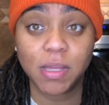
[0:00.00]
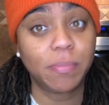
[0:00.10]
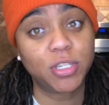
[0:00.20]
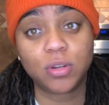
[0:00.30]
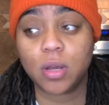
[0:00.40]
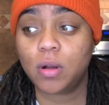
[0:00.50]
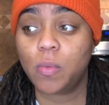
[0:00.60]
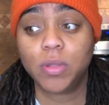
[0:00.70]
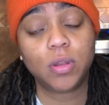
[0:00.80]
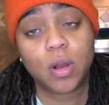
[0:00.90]
But, you know,
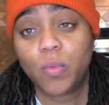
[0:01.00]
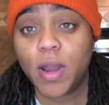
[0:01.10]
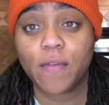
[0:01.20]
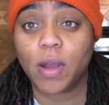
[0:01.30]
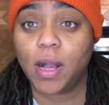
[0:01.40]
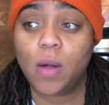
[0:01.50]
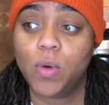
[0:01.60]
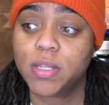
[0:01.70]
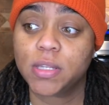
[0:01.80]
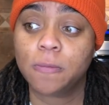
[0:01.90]
whatever. Like, I
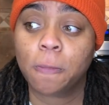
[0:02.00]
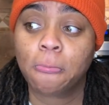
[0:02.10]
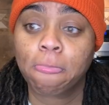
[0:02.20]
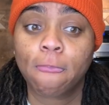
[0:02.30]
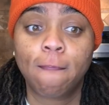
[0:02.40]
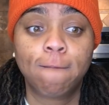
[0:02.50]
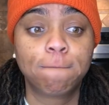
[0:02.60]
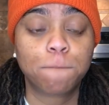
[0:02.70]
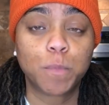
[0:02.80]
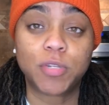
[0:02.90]
wasn't
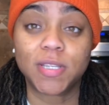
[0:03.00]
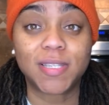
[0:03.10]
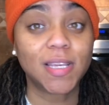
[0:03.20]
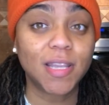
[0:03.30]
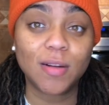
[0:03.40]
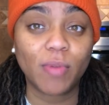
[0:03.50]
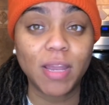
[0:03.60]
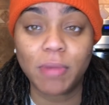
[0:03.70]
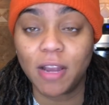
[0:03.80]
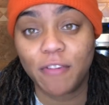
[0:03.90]
just sitting up waiting
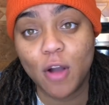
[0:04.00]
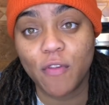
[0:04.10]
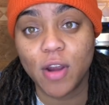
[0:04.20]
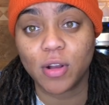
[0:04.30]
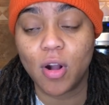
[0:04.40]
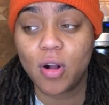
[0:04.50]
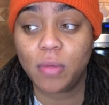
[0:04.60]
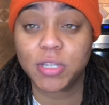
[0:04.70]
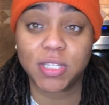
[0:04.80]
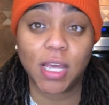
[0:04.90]
by the phone for her to call. I
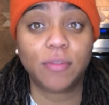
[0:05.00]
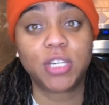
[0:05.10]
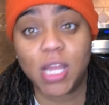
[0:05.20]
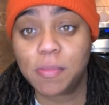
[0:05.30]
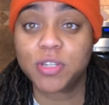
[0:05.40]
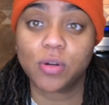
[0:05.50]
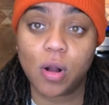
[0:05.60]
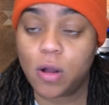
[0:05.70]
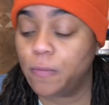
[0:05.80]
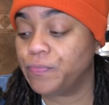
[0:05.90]
was just like, if she need me, she'll
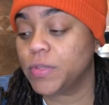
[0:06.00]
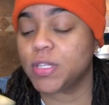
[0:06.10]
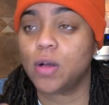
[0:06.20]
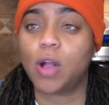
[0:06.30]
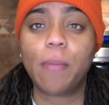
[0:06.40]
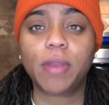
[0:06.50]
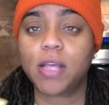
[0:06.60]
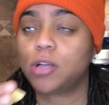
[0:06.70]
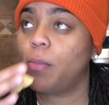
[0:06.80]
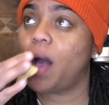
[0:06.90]
call. So a couple
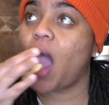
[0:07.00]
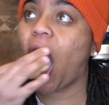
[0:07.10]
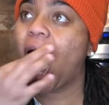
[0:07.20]
days go by.